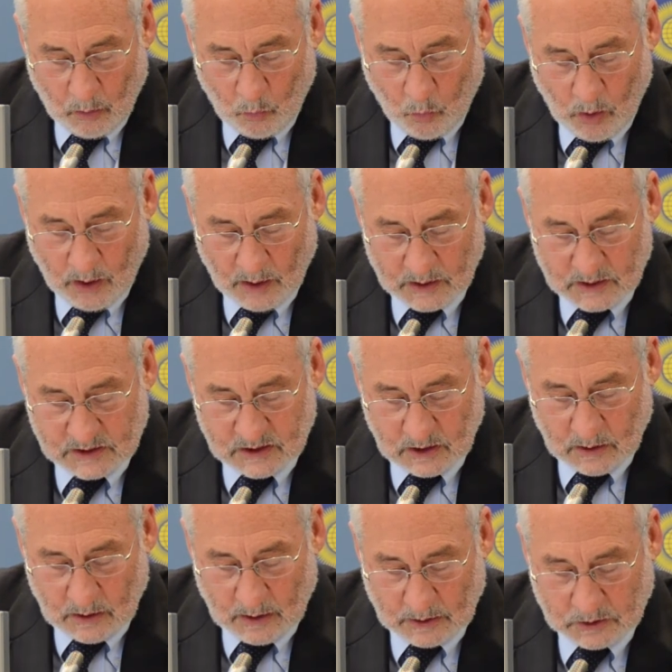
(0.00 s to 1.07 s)
was
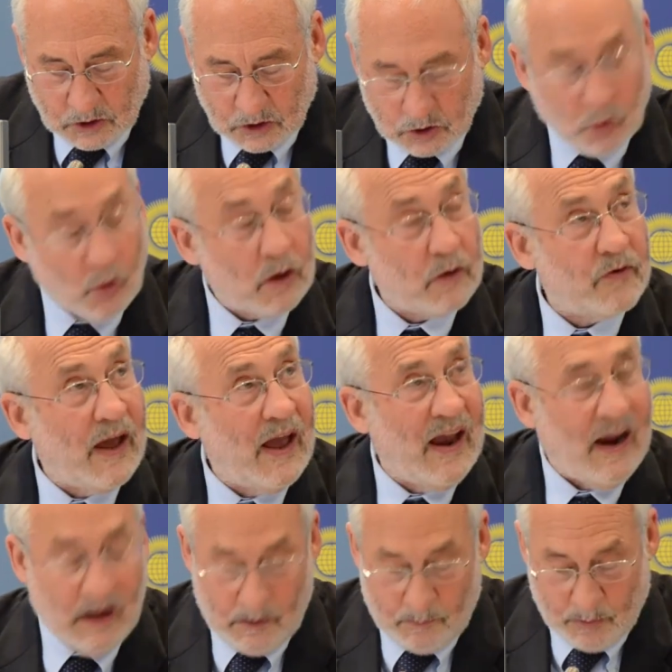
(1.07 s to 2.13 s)
just short of
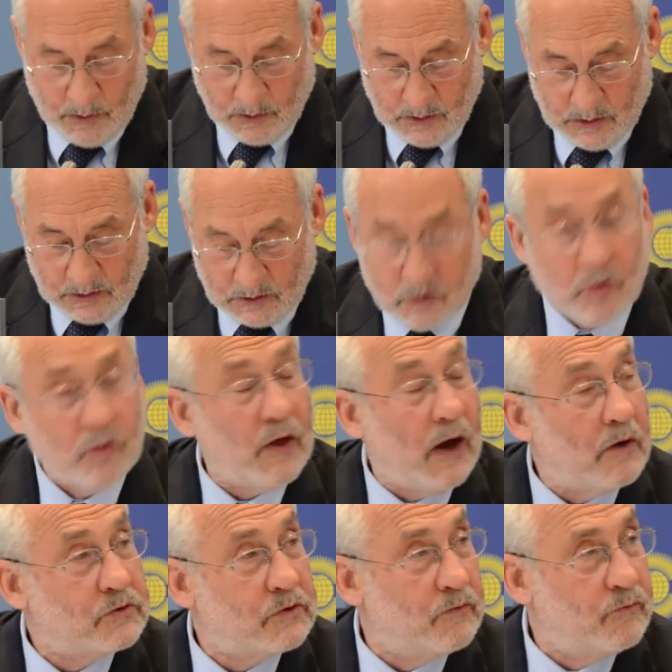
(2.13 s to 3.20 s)
$80 billion in
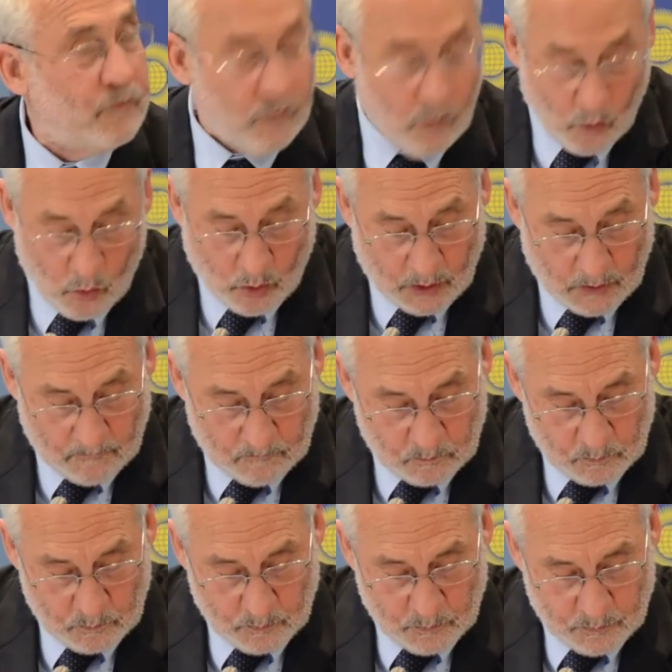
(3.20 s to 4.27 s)
2004,
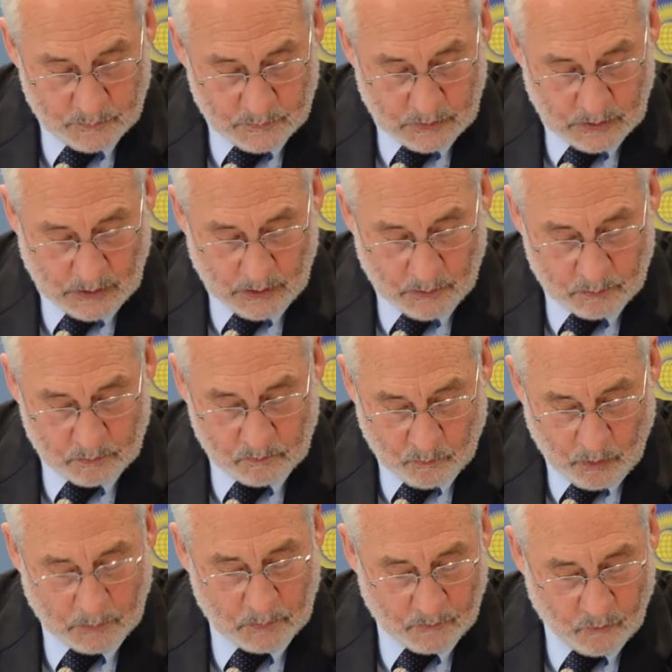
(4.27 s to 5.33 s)

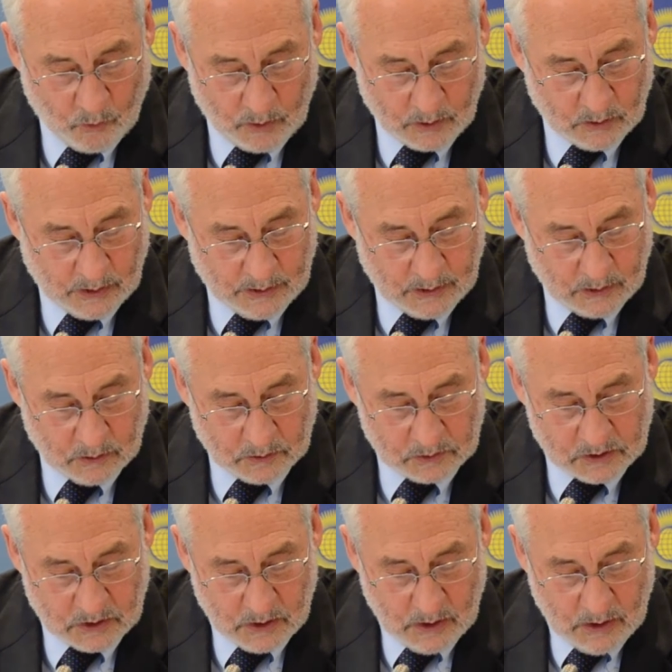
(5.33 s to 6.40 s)
right before Glen
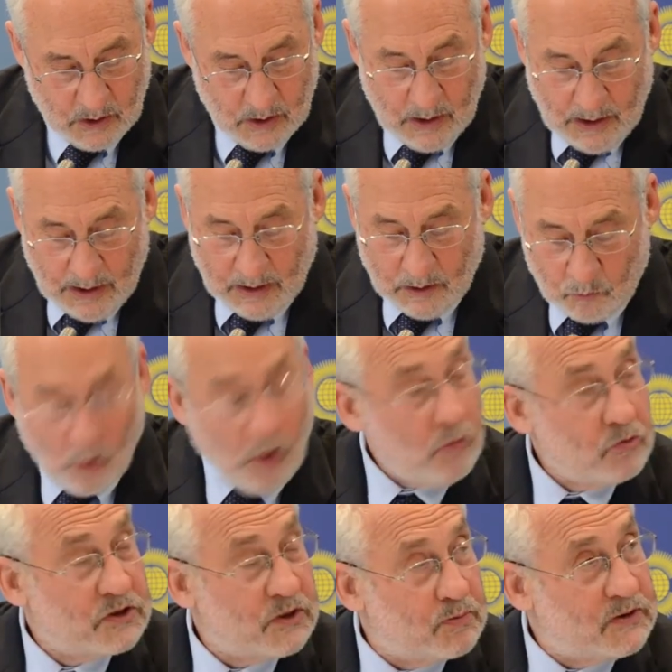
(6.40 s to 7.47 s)
Eagles. It
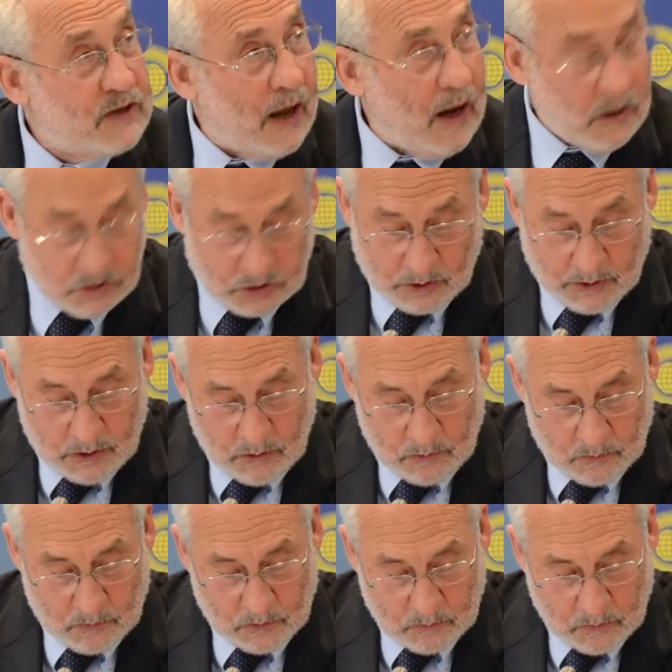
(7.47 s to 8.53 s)
rose substantially
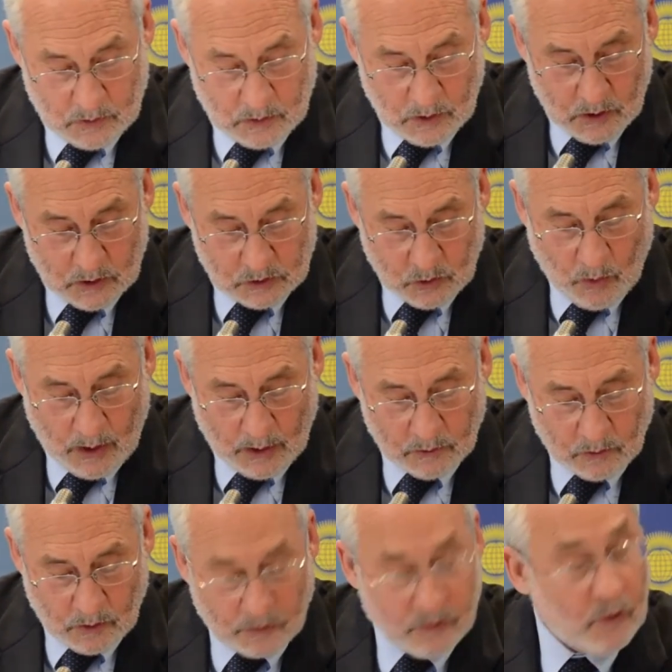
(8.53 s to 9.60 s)
to
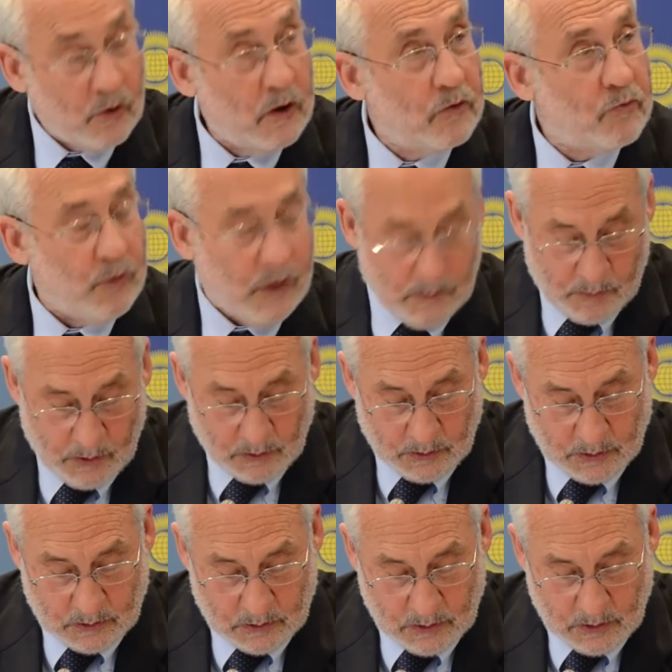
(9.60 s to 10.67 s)
$133
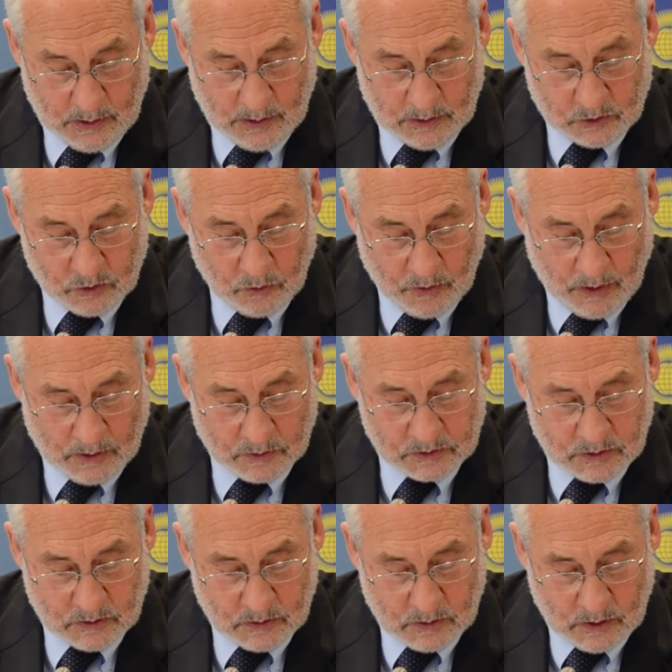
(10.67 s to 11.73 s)
billion in
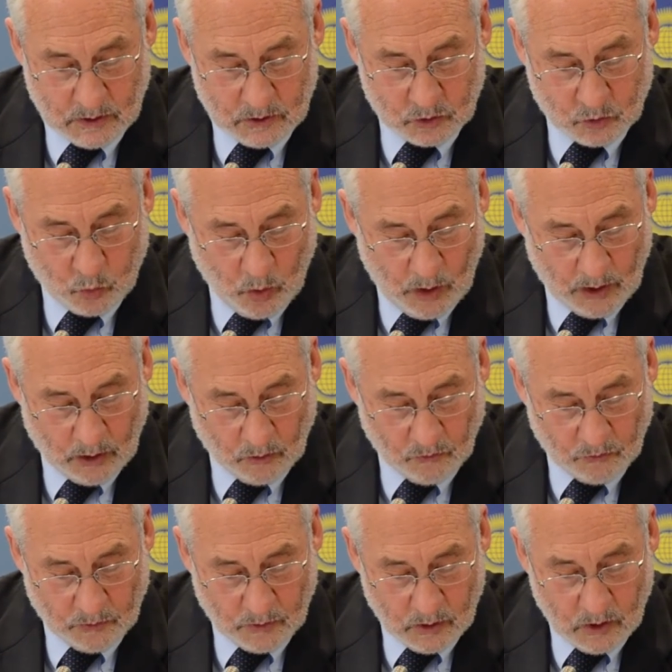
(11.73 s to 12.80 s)

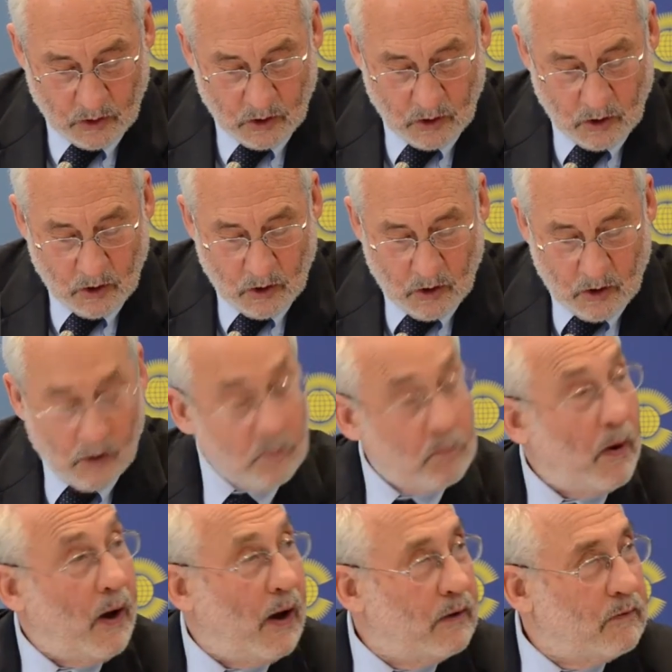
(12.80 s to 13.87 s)
2012,
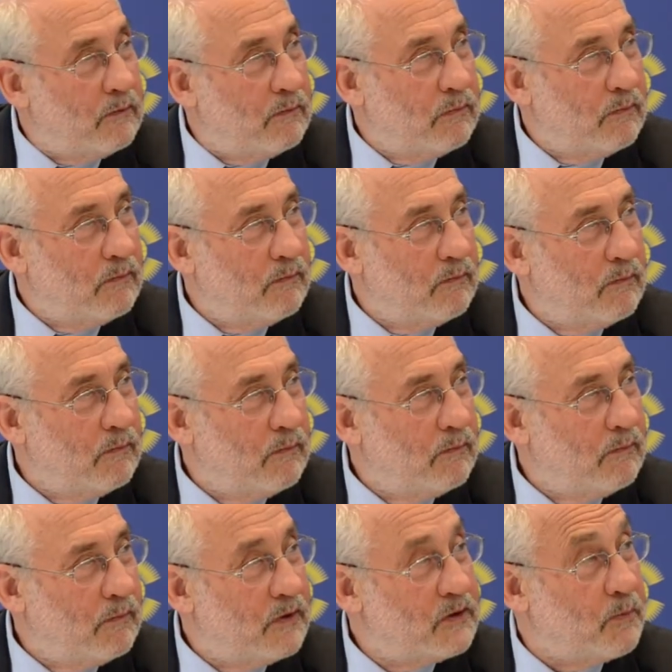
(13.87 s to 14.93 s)
but,
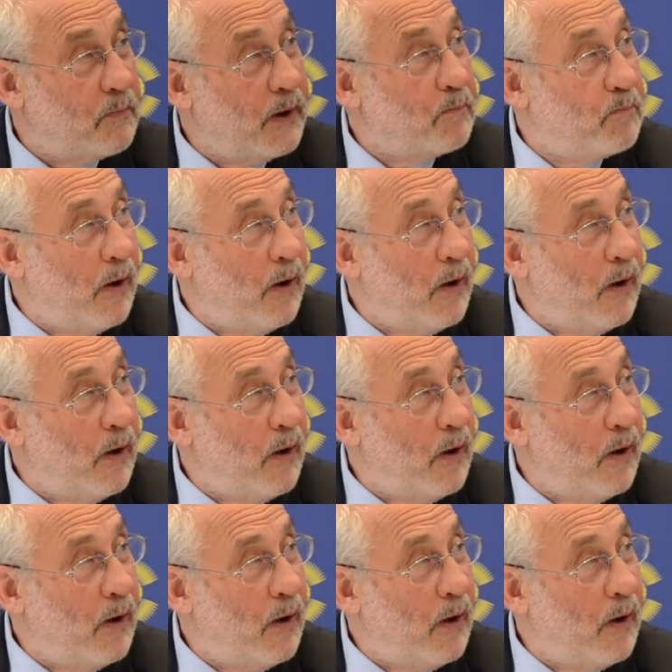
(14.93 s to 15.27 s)
this is a big